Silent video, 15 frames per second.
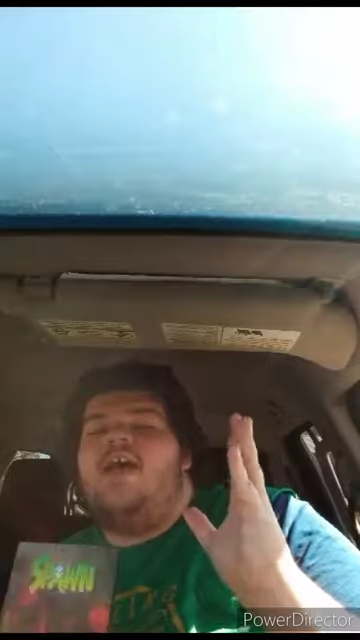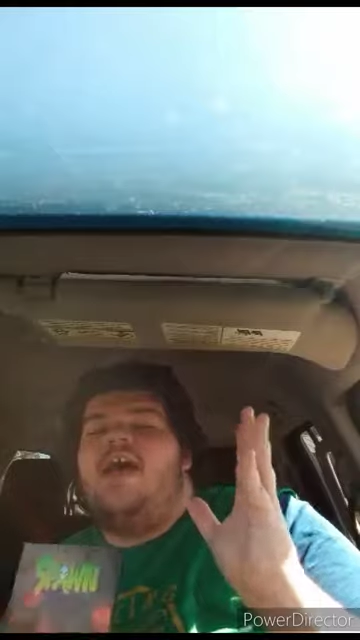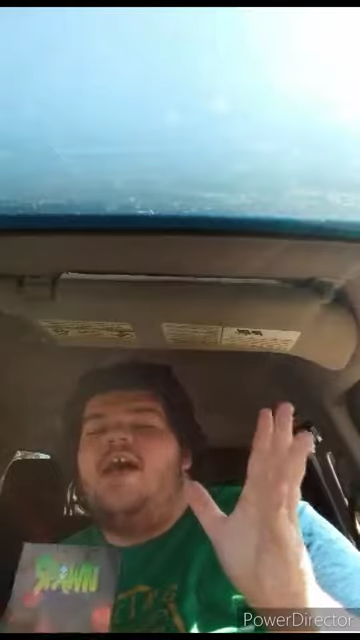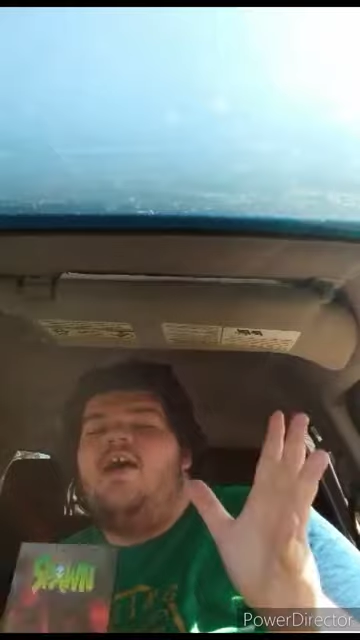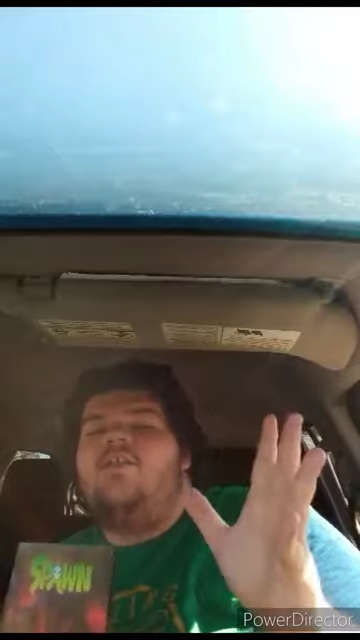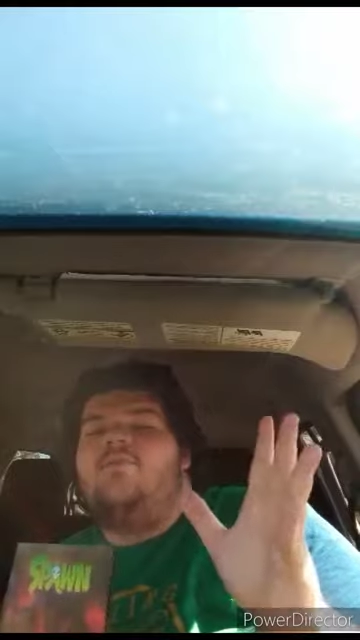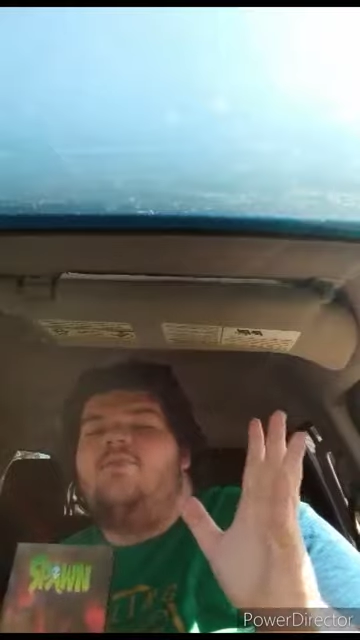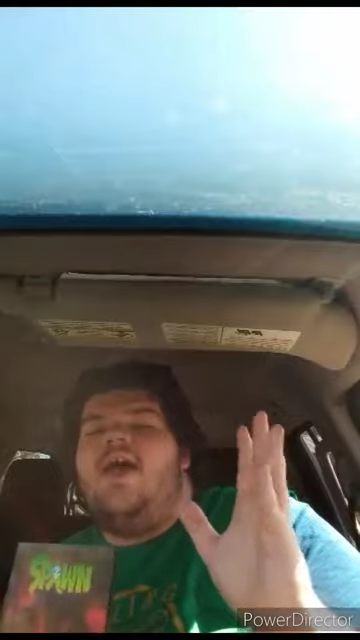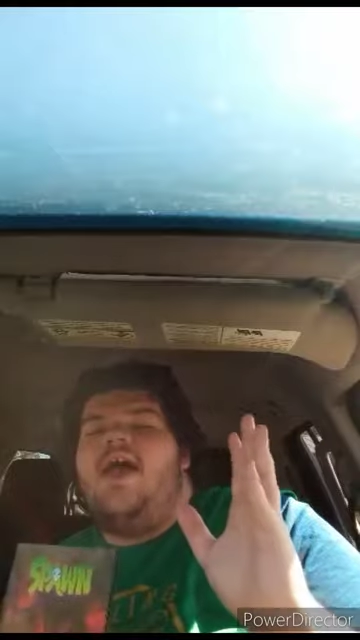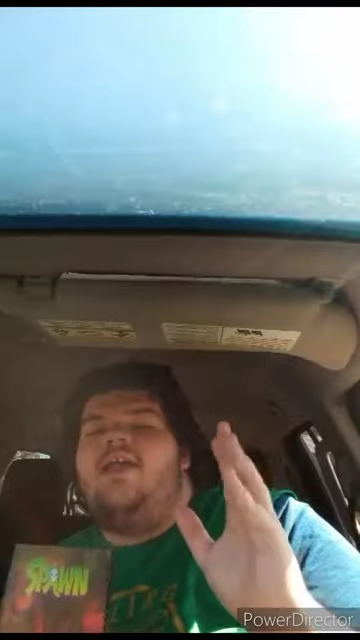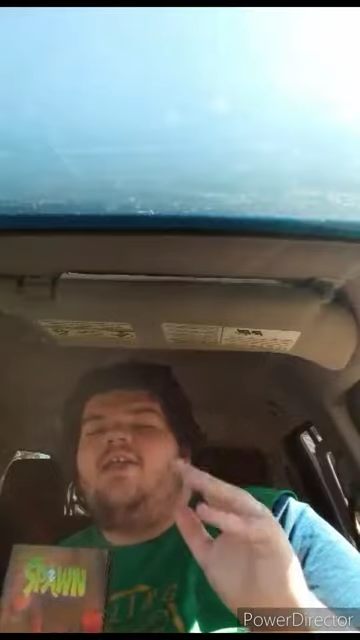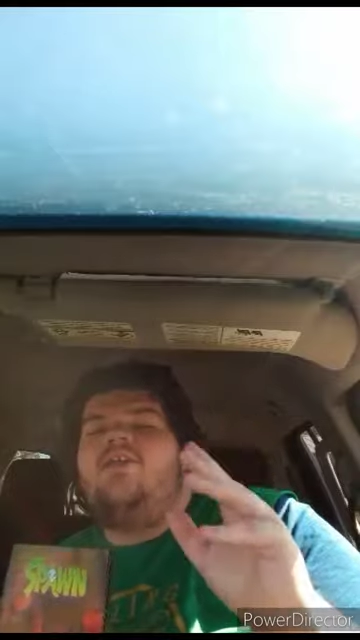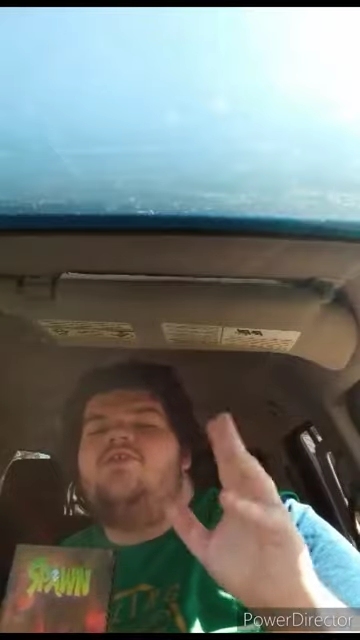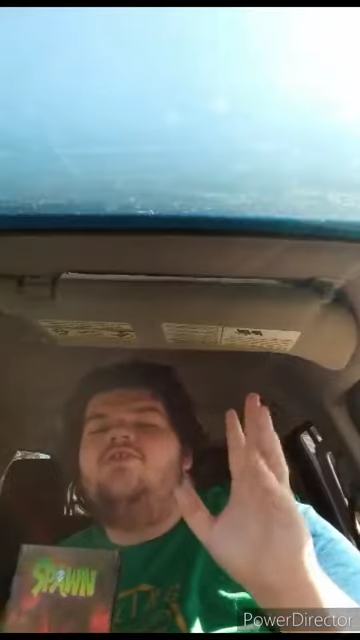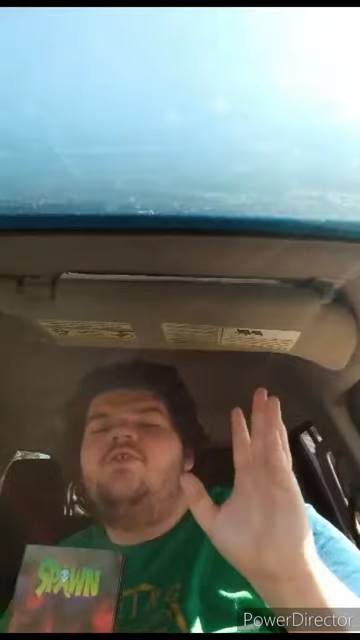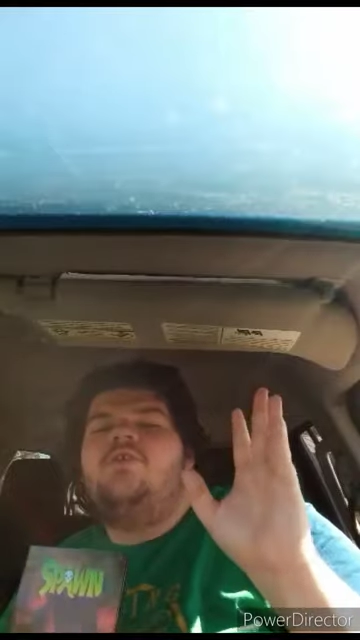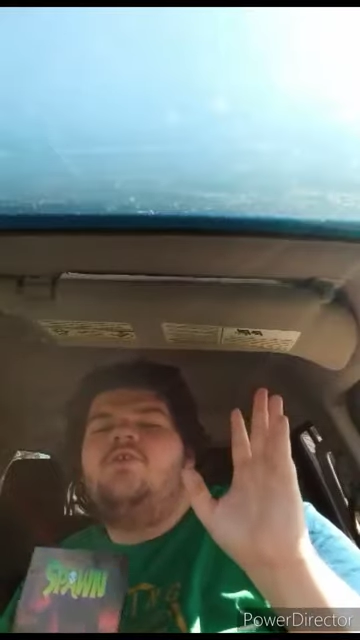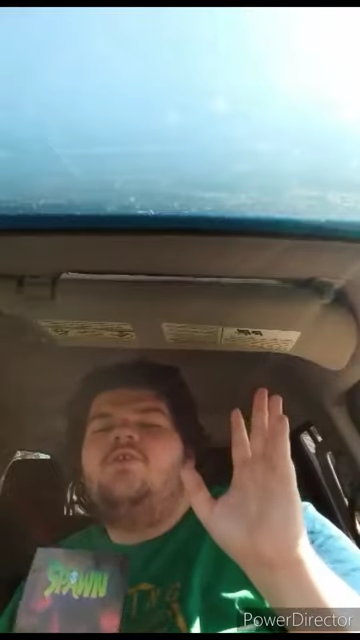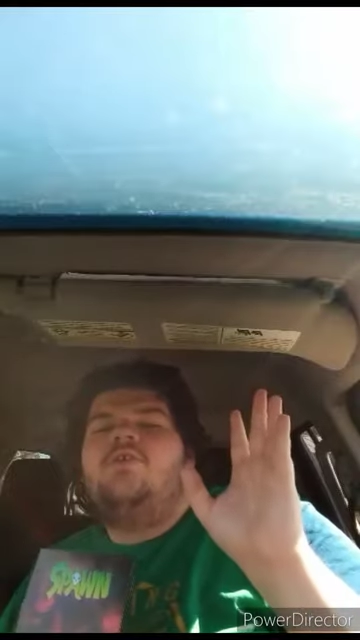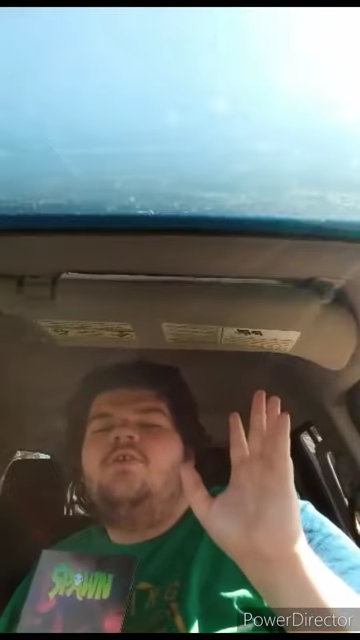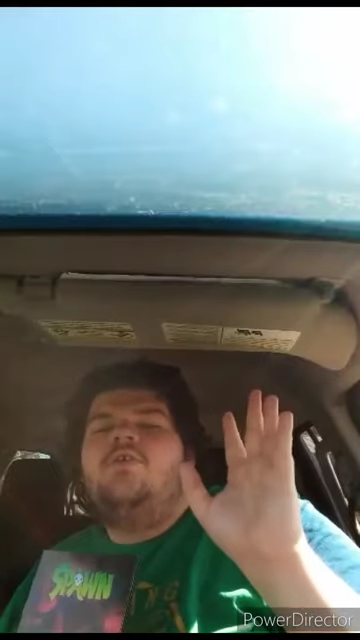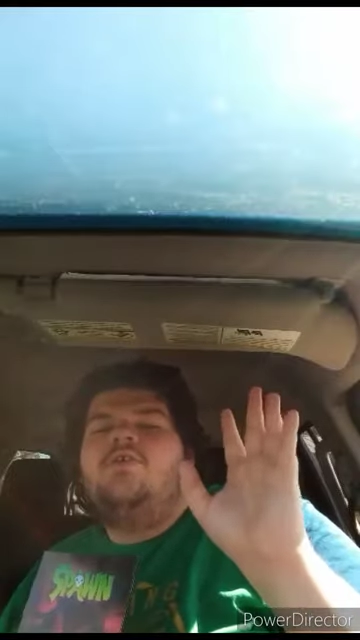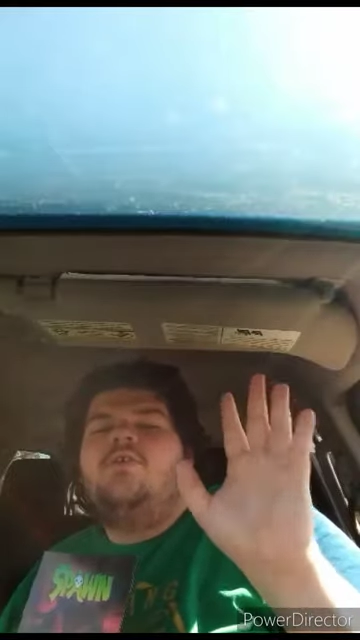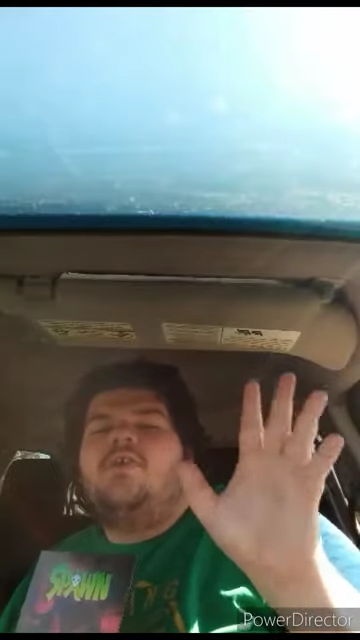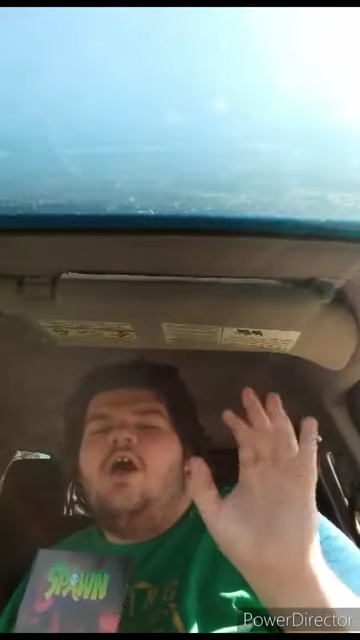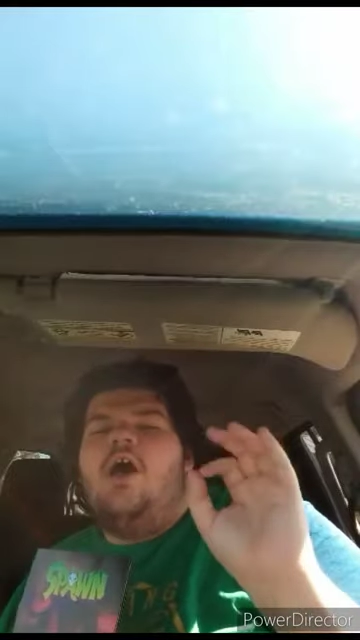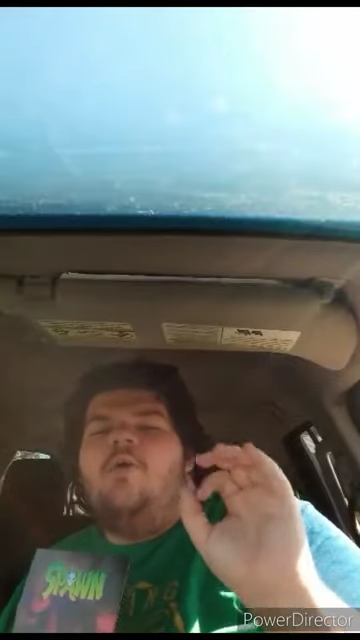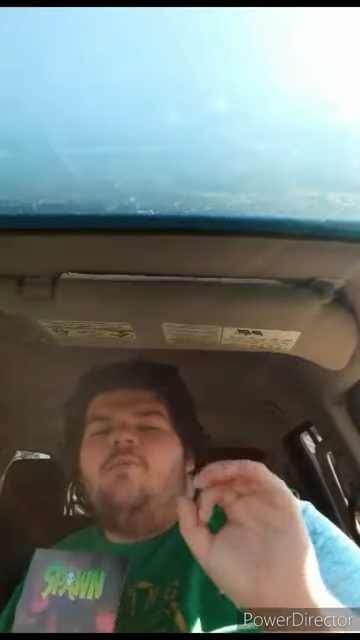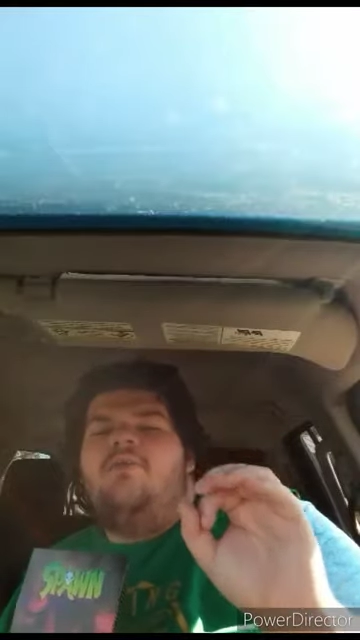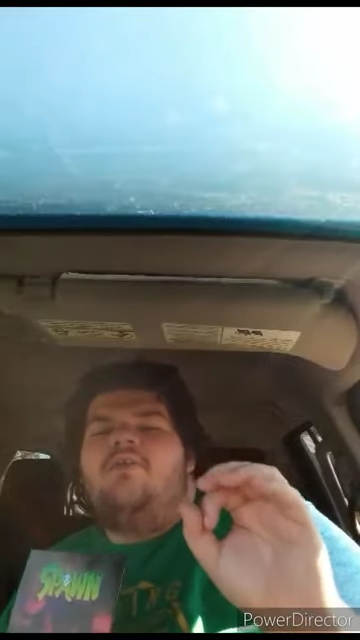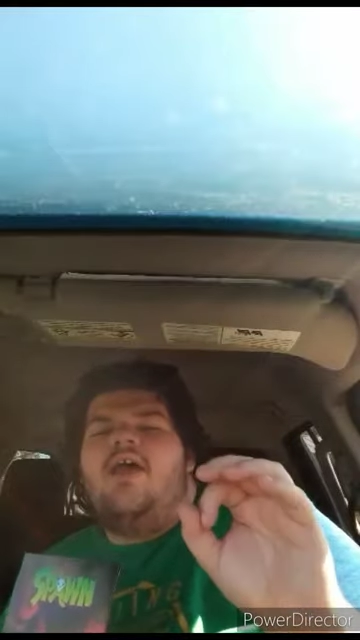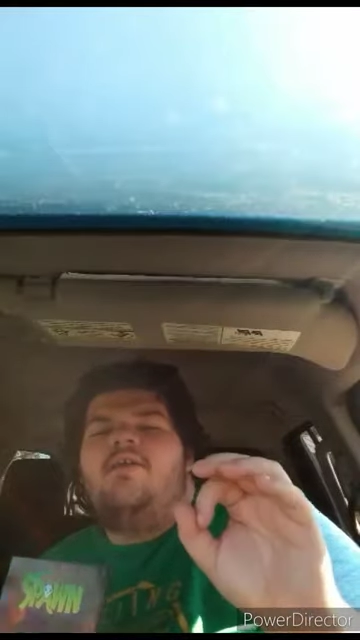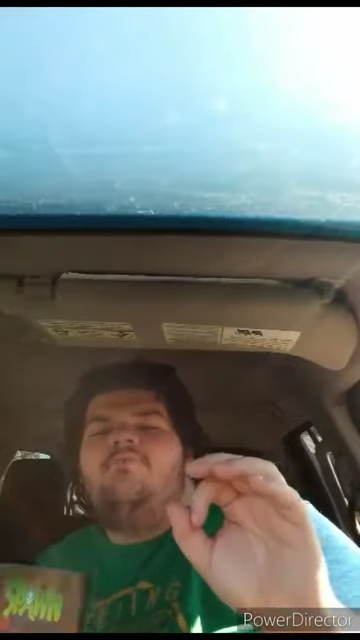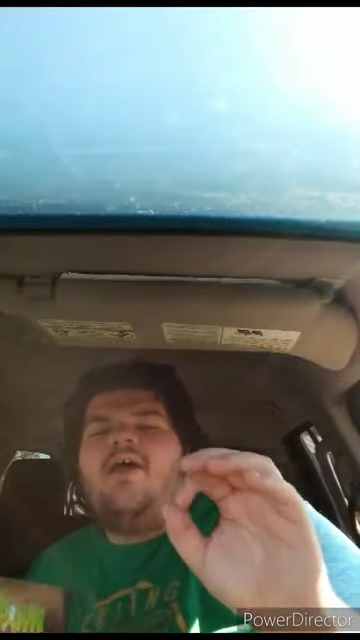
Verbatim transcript: out of the package, so I'll be right